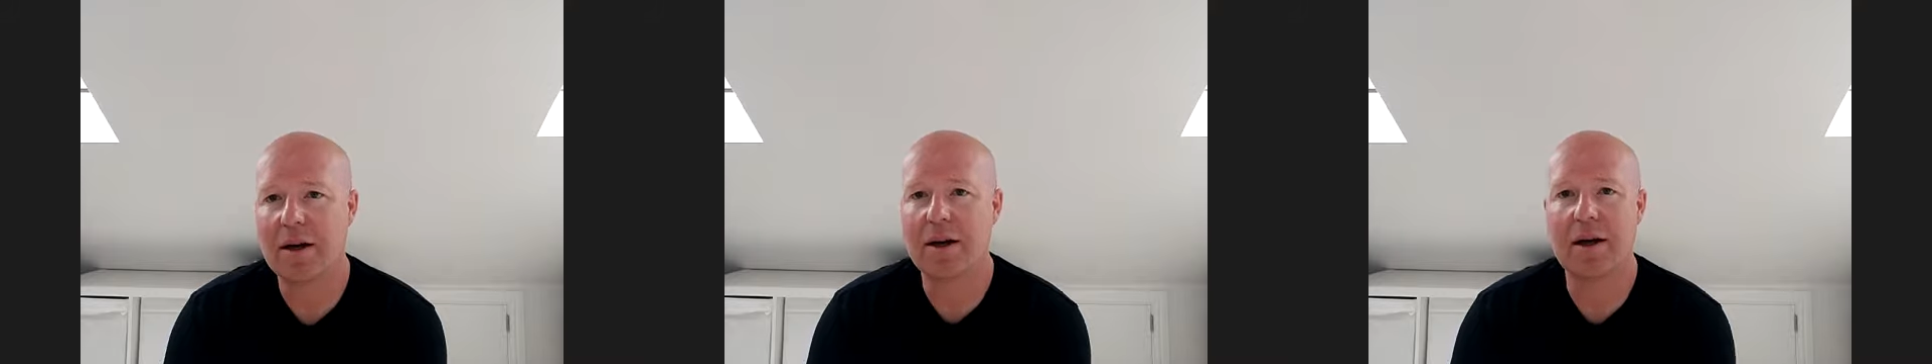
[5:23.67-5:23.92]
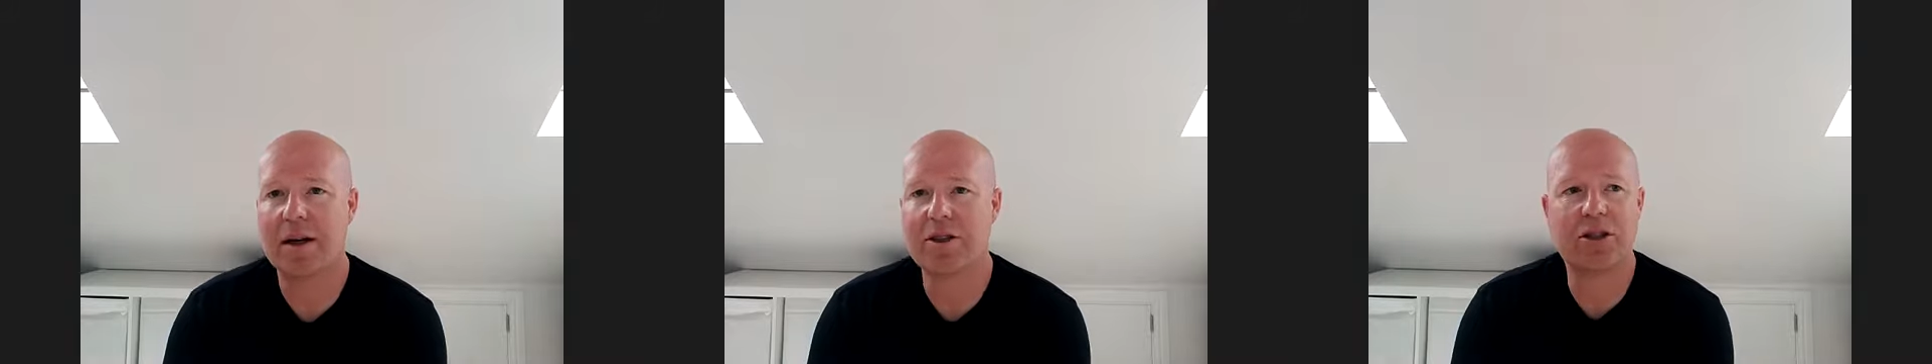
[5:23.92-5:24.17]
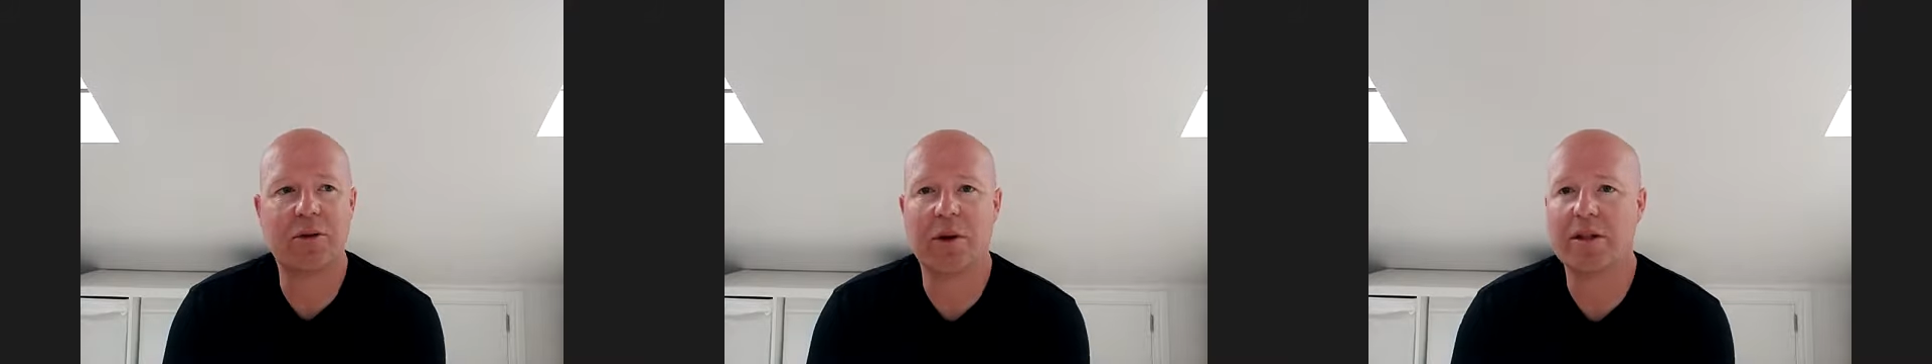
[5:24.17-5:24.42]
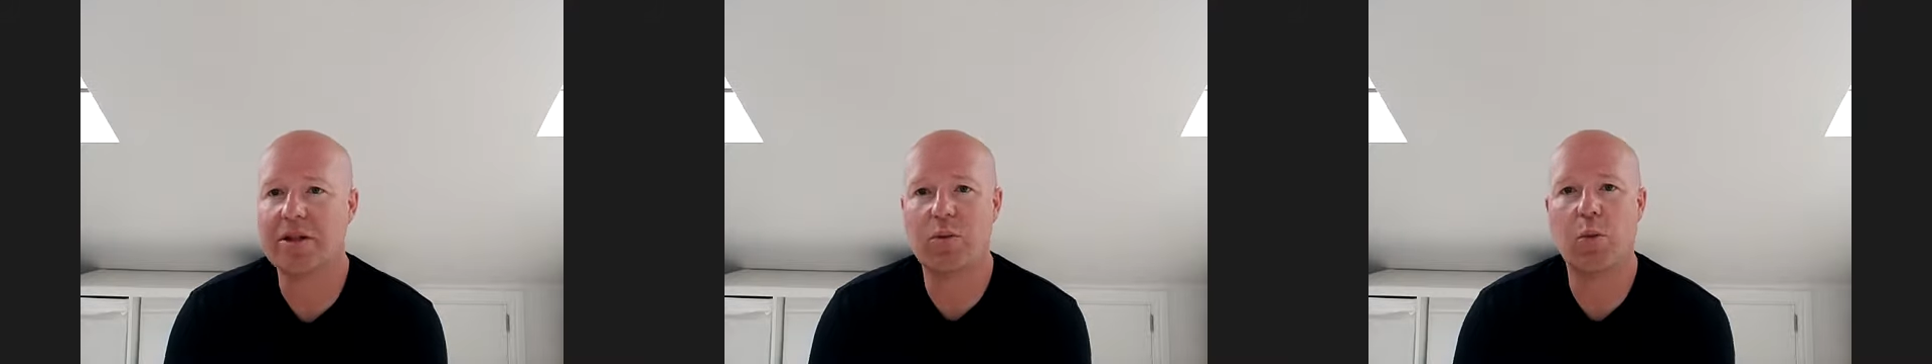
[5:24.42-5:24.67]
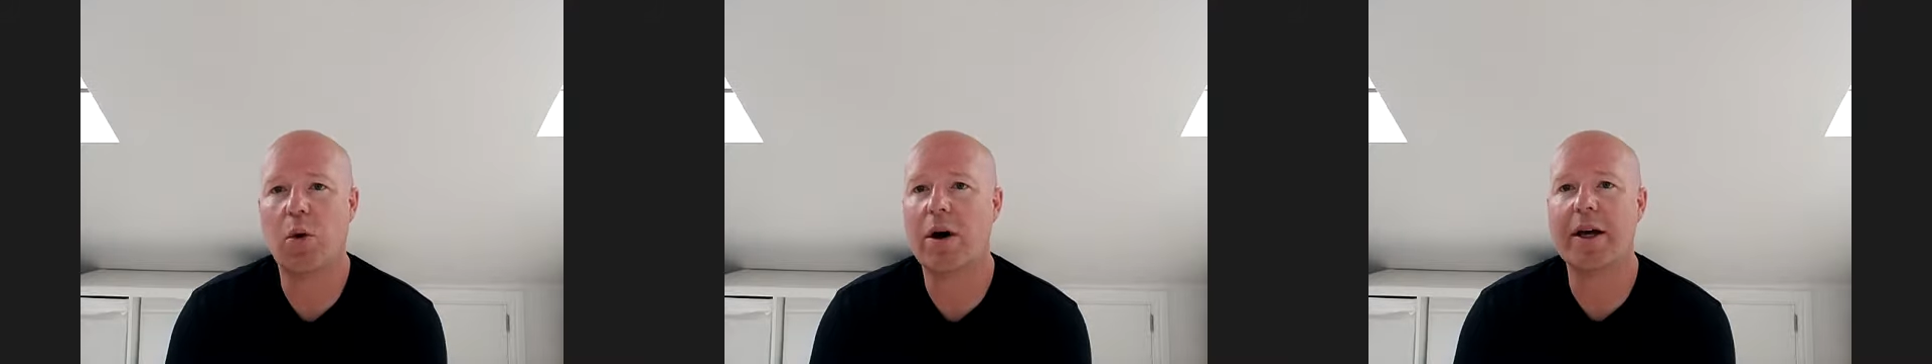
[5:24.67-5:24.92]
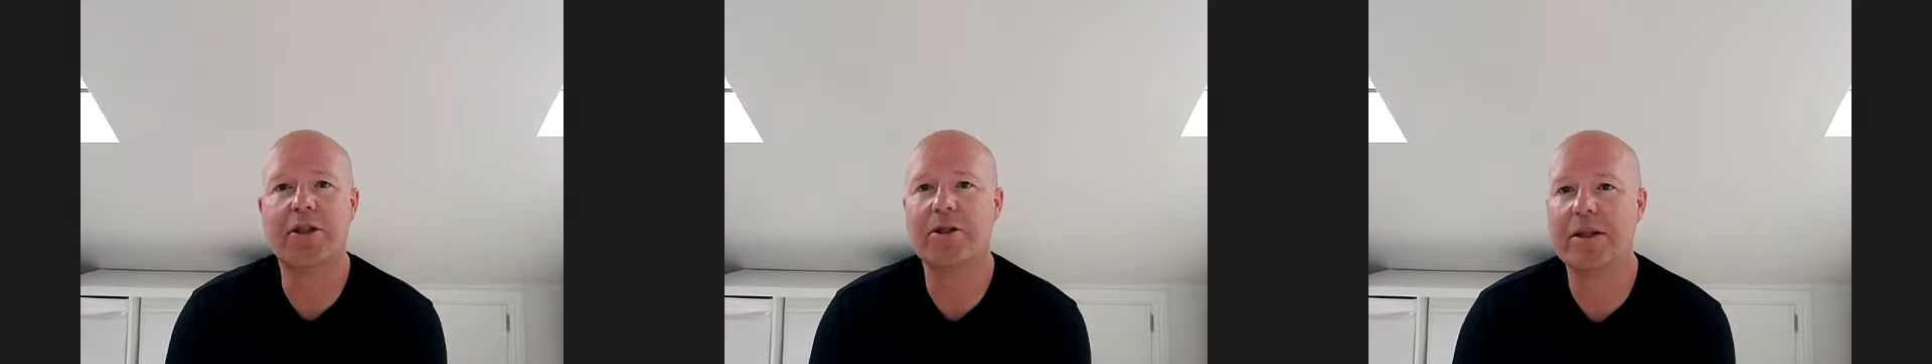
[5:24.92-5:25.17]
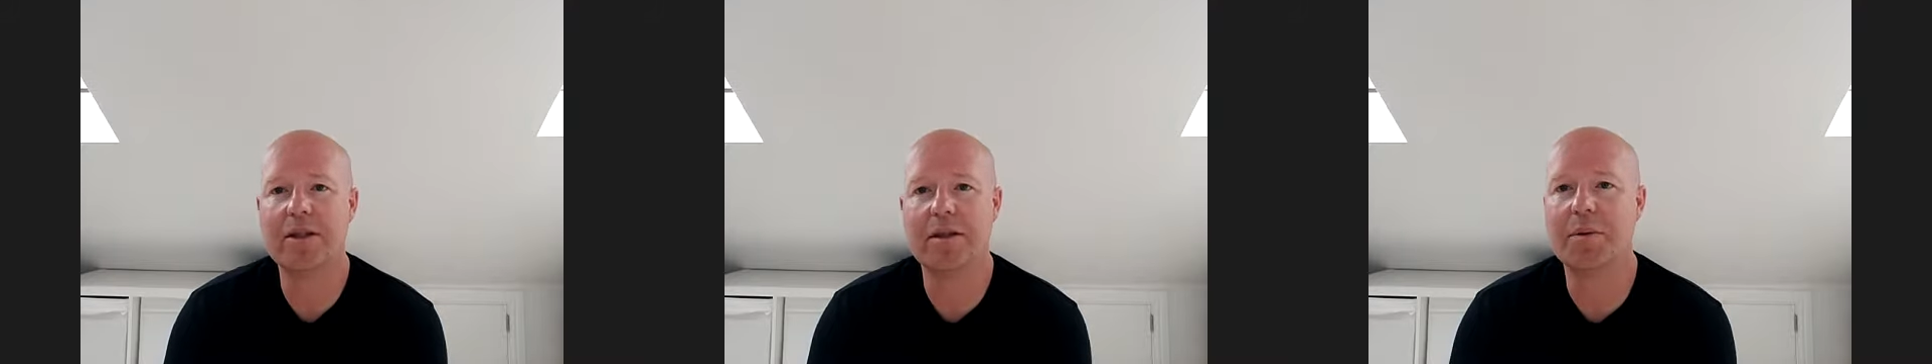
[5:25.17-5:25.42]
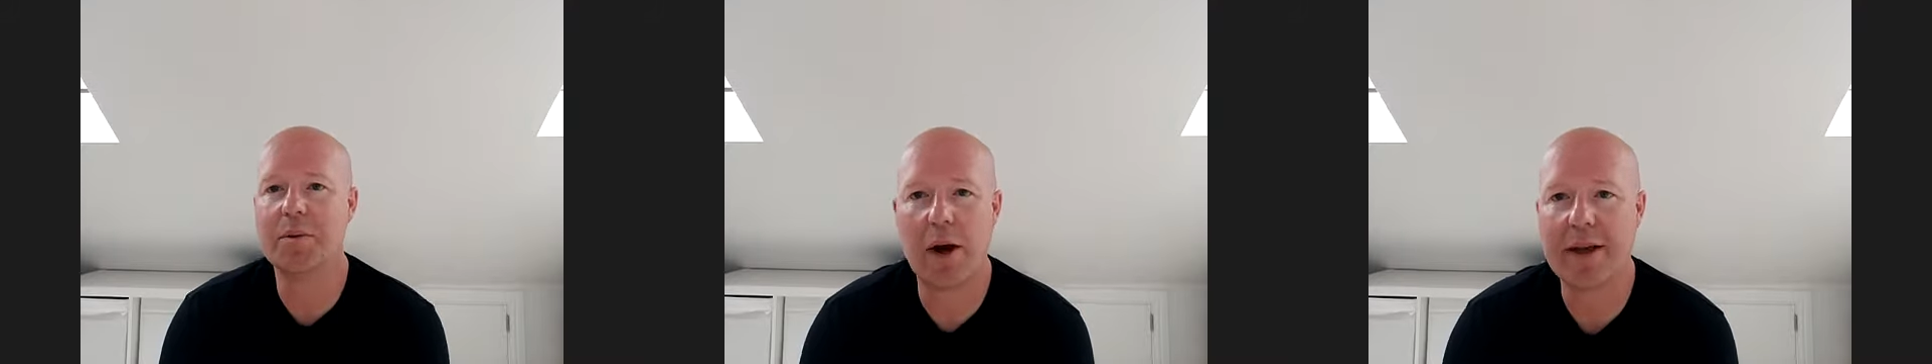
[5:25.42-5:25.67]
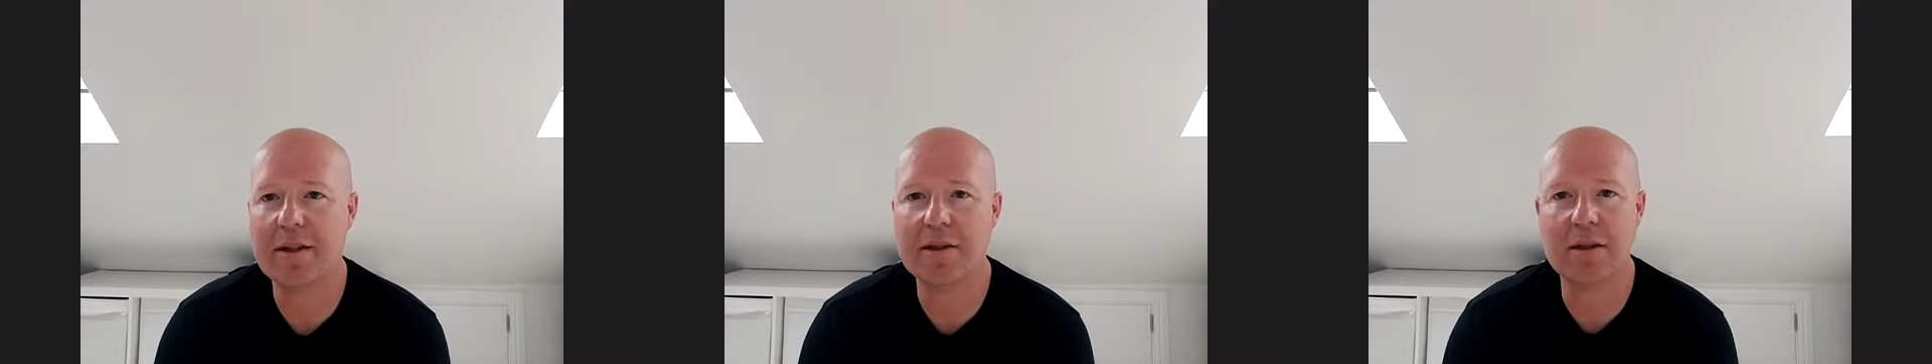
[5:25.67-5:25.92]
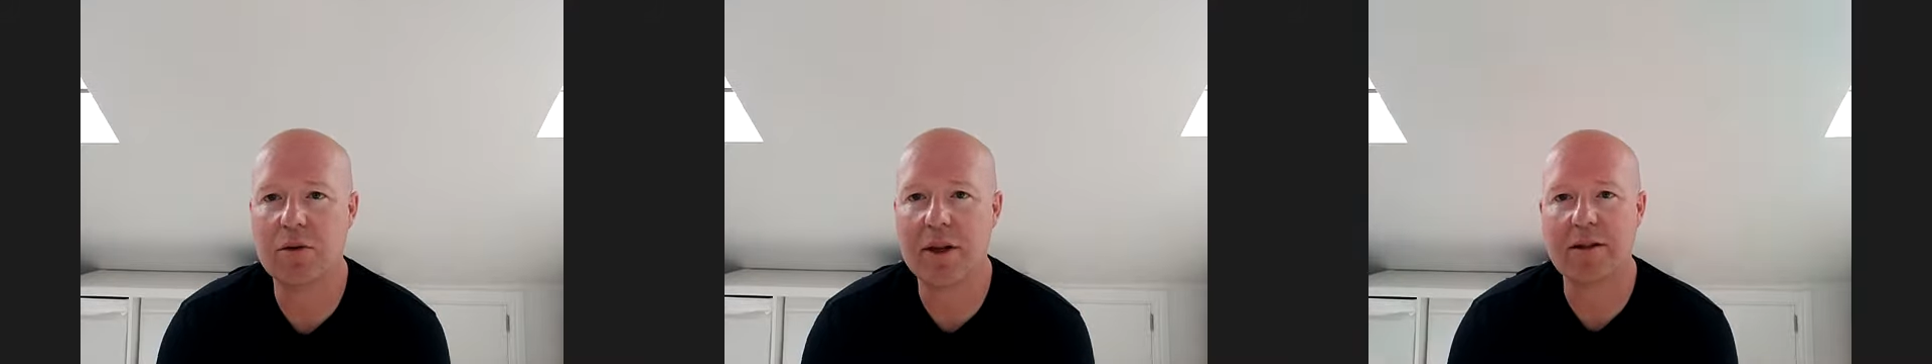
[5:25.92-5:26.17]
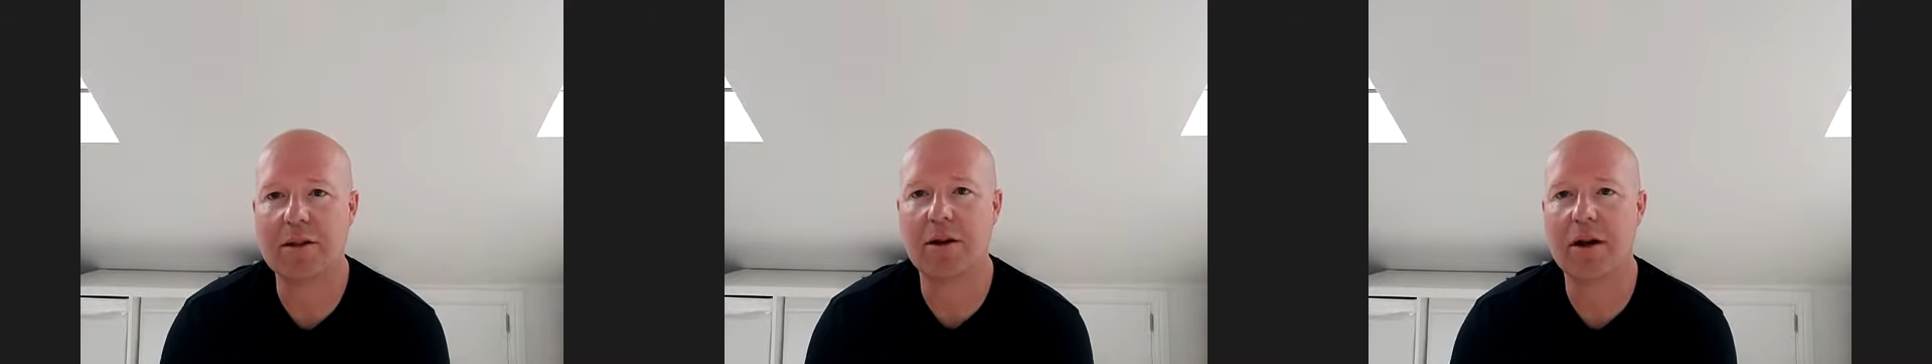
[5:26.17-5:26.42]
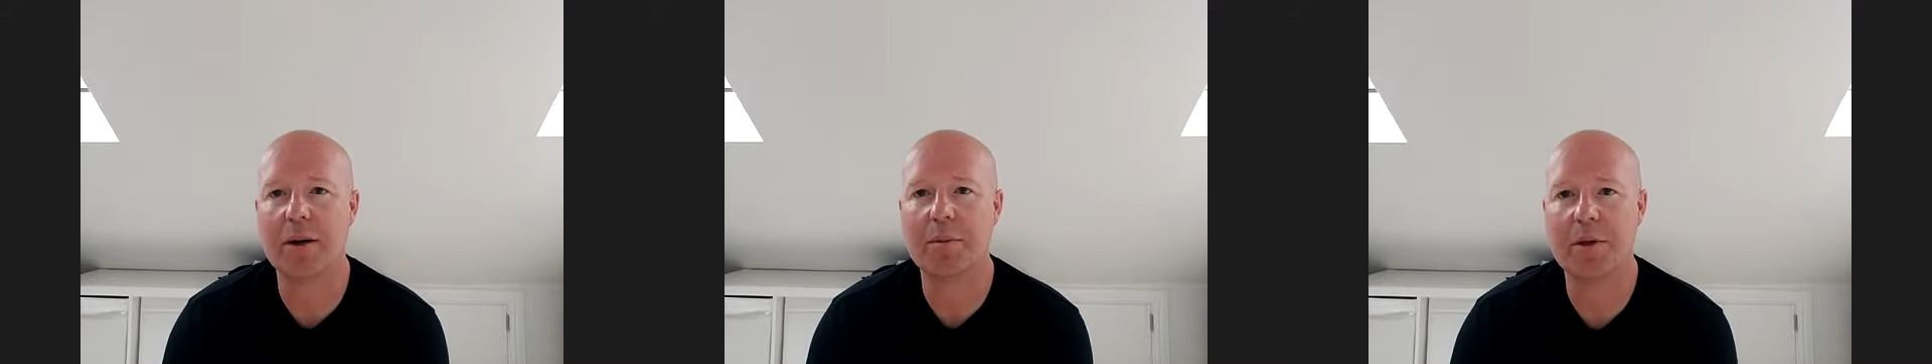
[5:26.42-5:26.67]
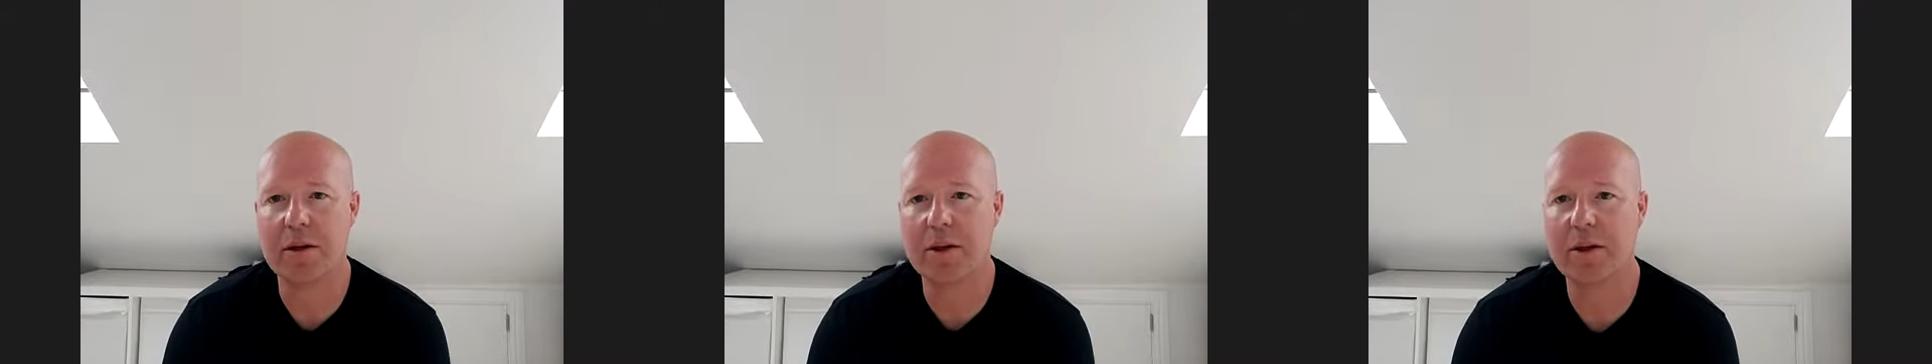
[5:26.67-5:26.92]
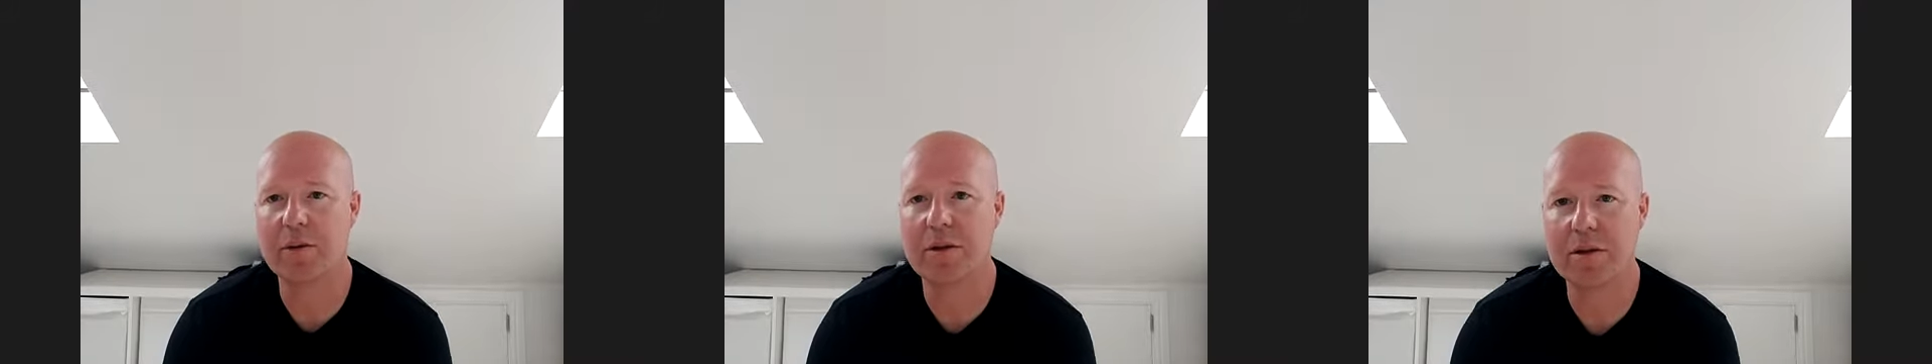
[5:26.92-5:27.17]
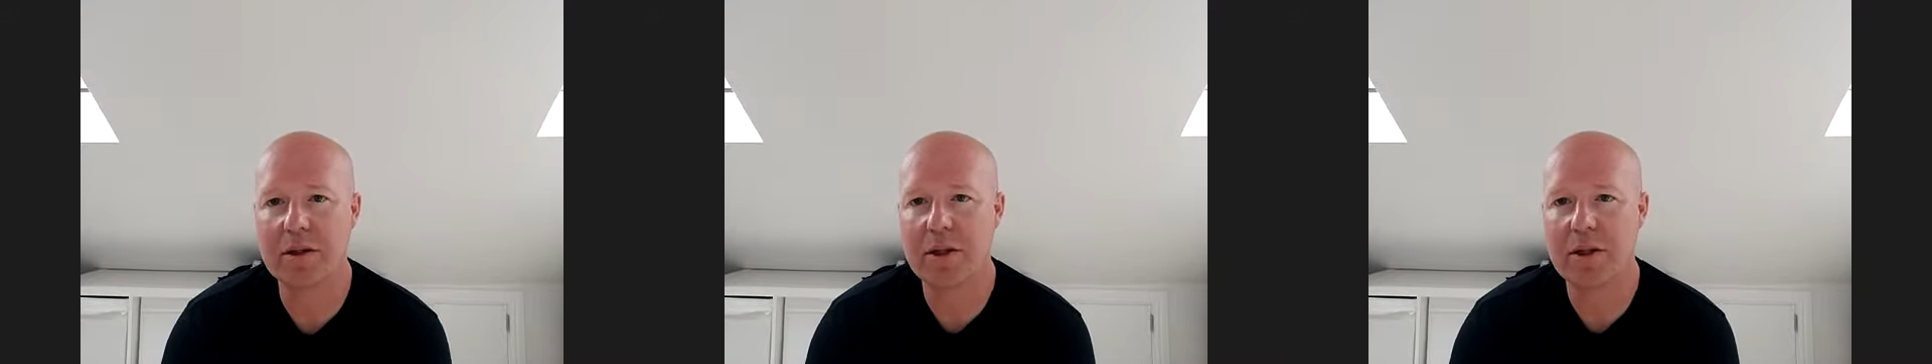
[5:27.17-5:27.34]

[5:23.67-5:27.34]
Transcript: i just questioned why do you need to be wasting all that time you know there was